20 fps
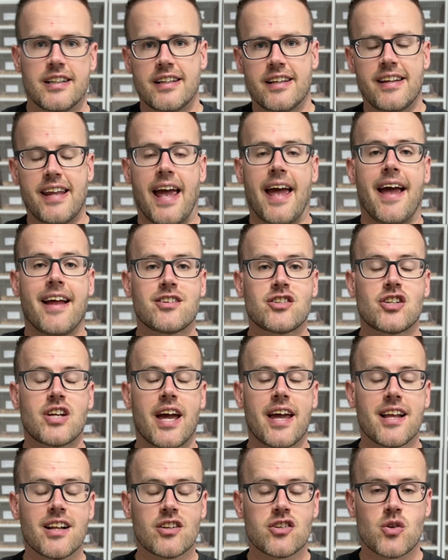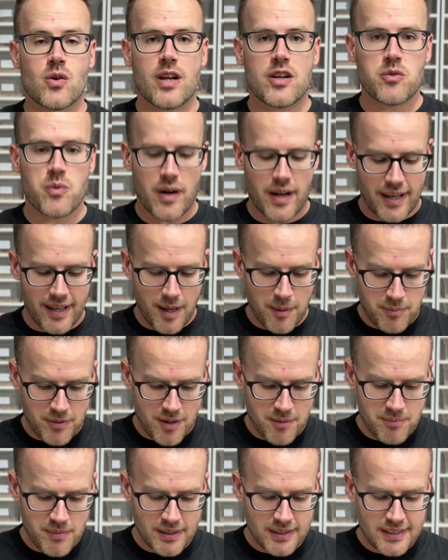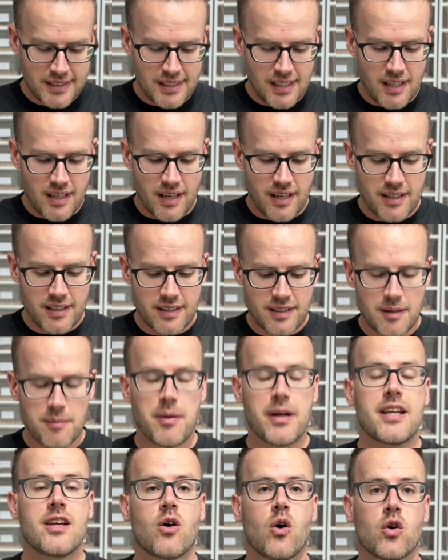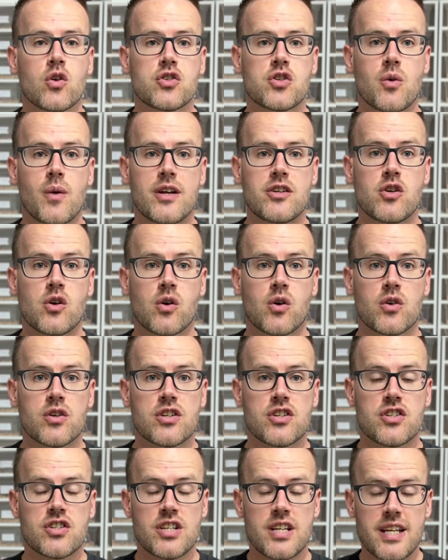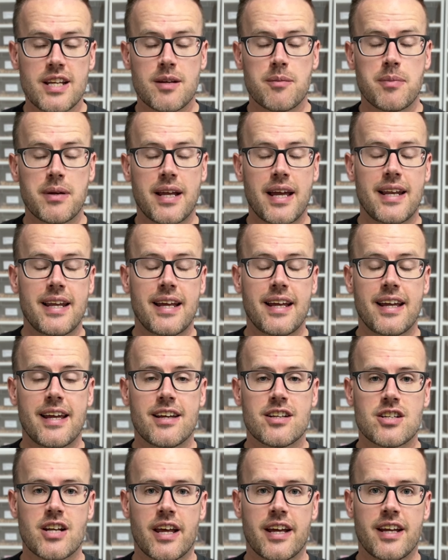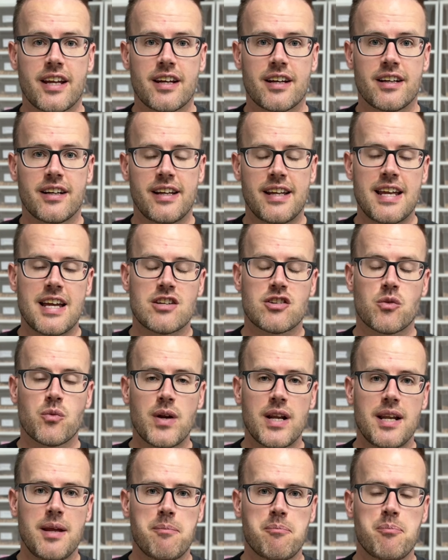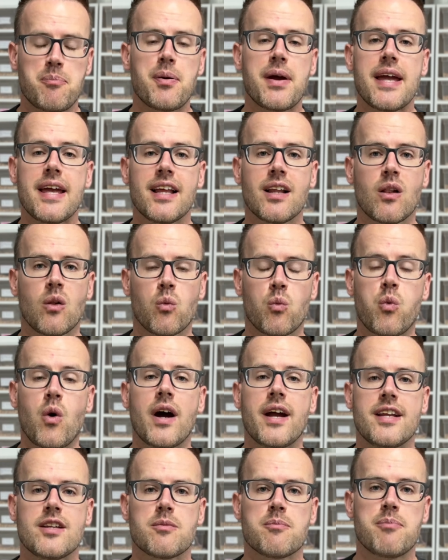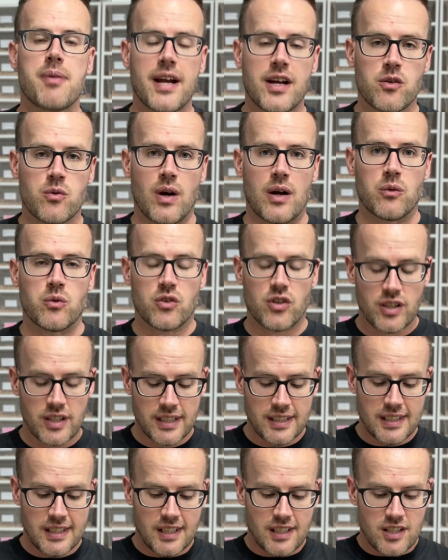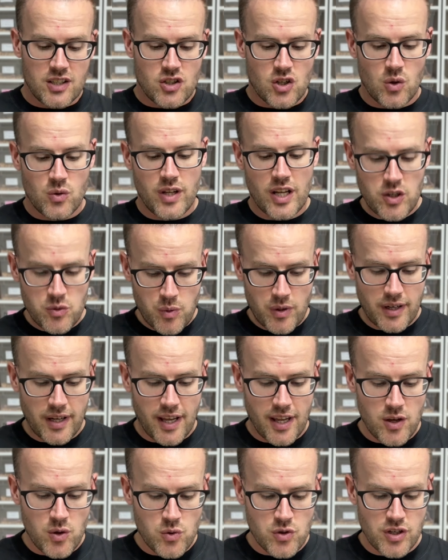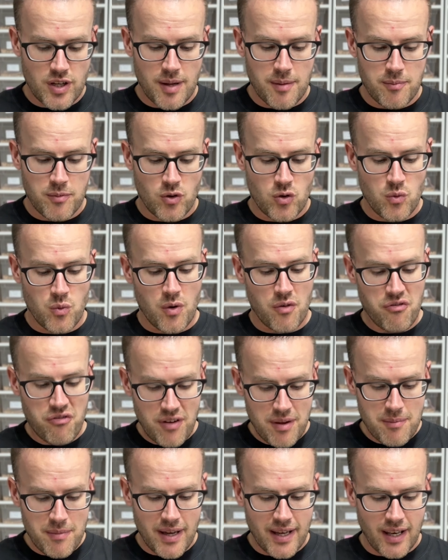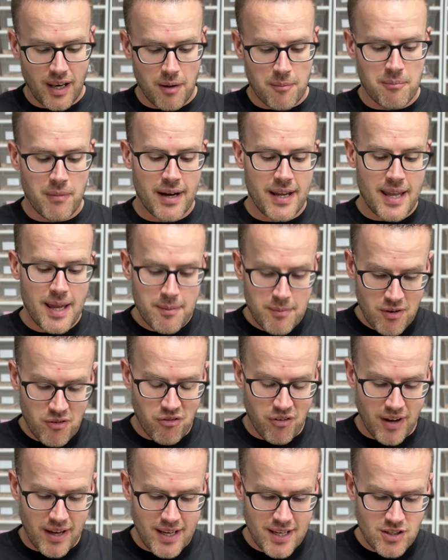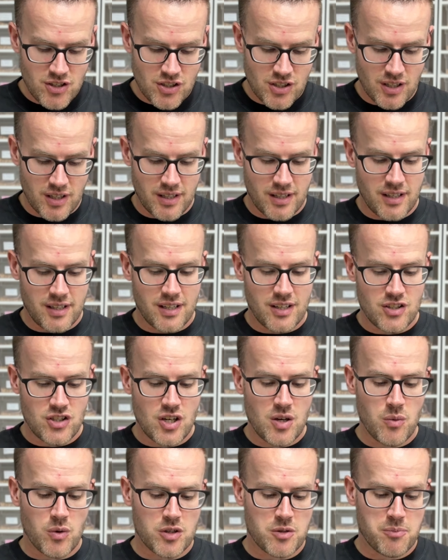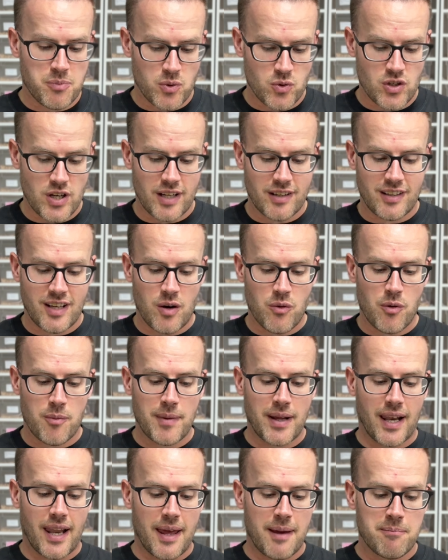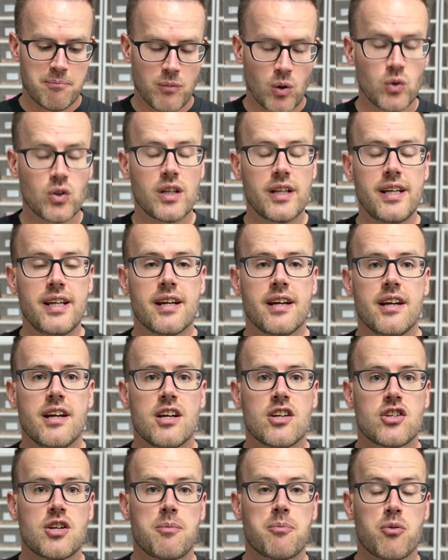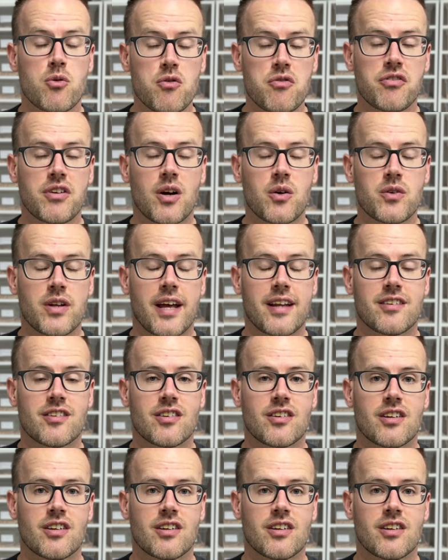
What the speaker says: had scale, so that's why I kept him. But he also, as you can see in the beginning, is like he has a really pale white background. So that's why I used him to a female Miami face. She was post head caramel and motley. She proved out head